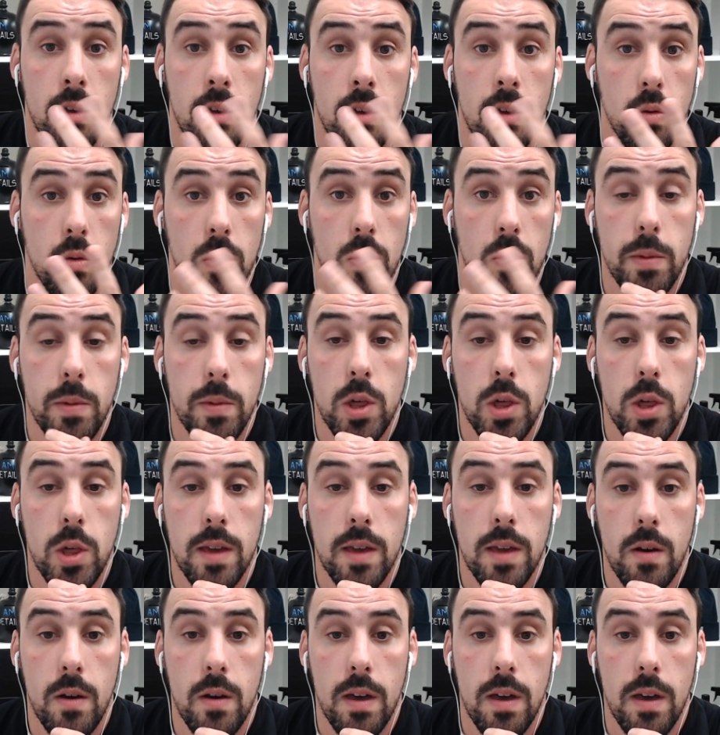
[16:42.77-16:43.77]
So come and check
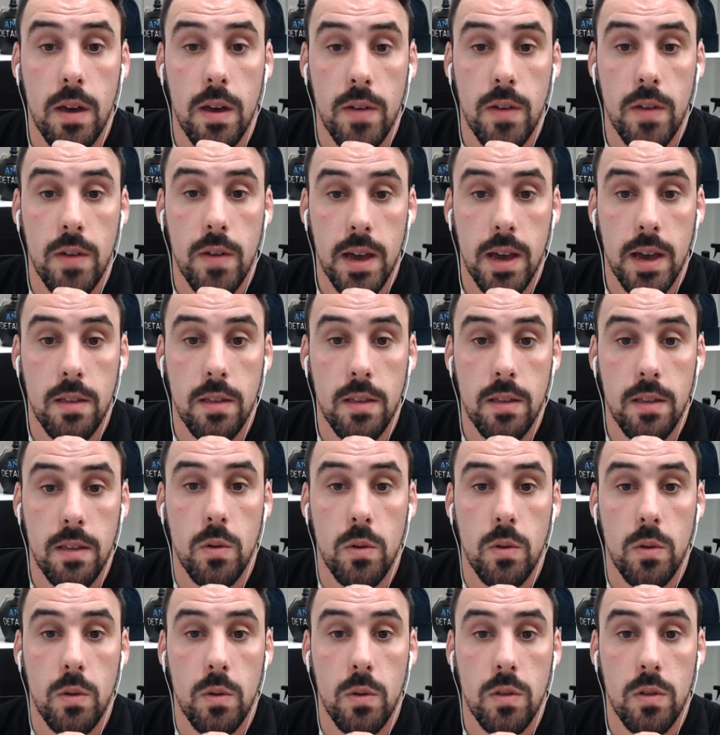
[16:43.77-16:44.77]
us out at that event, guys. If you
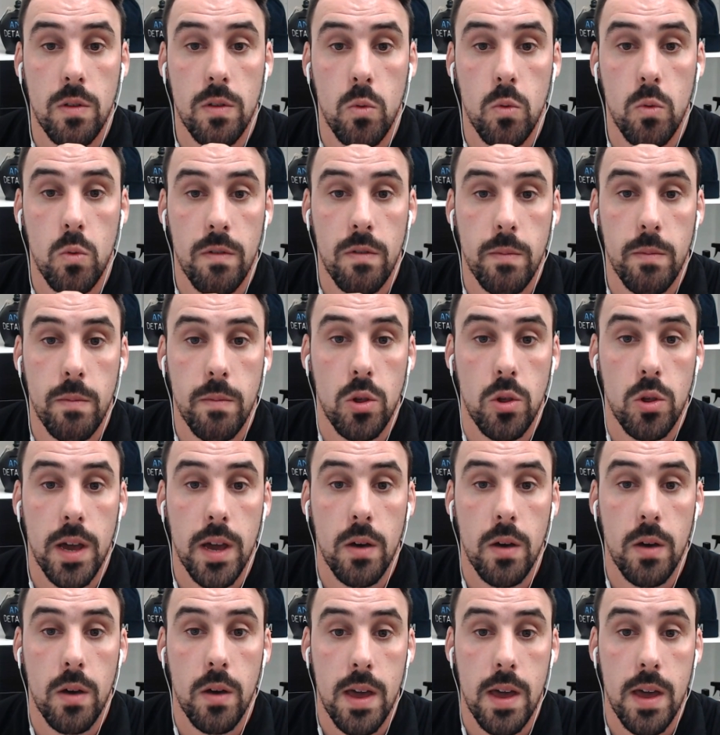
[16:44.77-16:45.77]
want some more information, check out
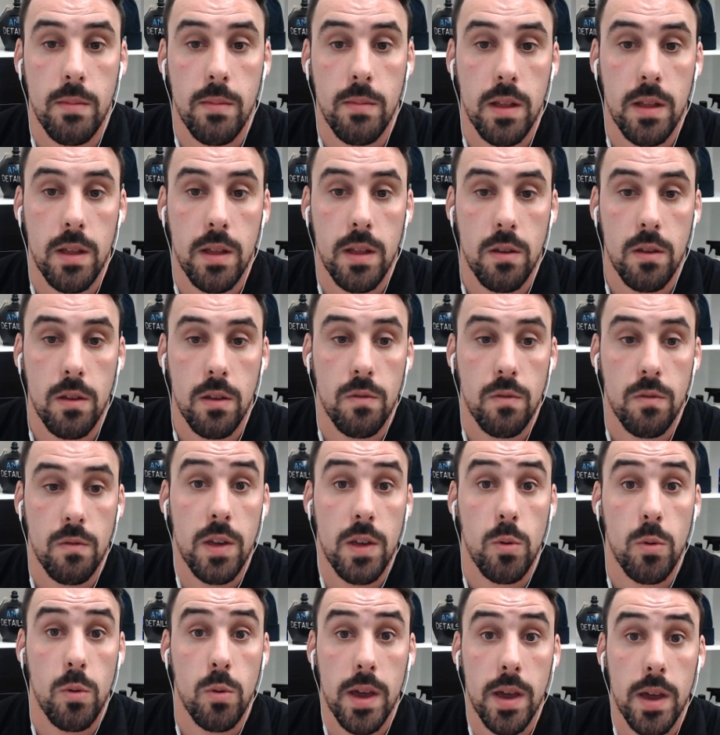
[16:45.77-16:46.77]
the AMDetails Facebook
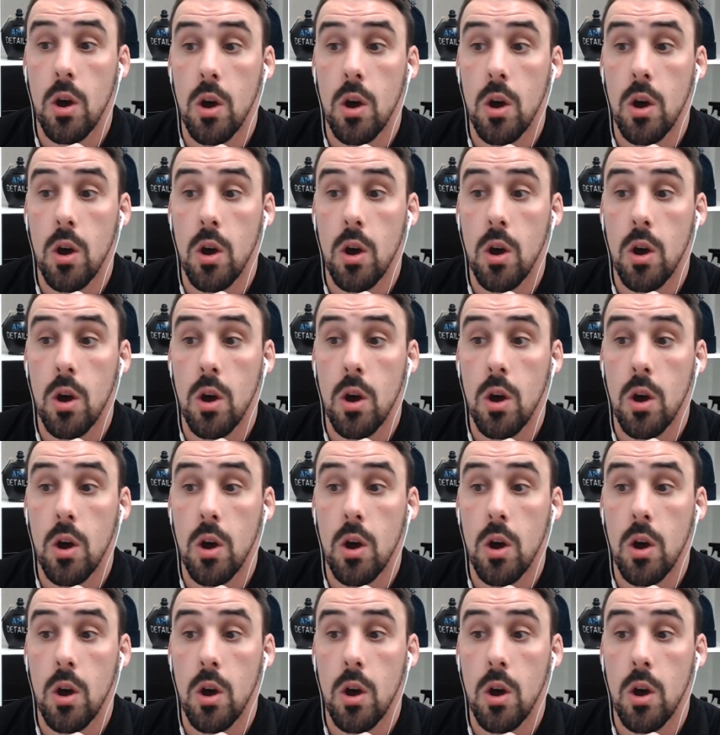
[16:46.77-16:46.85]
page,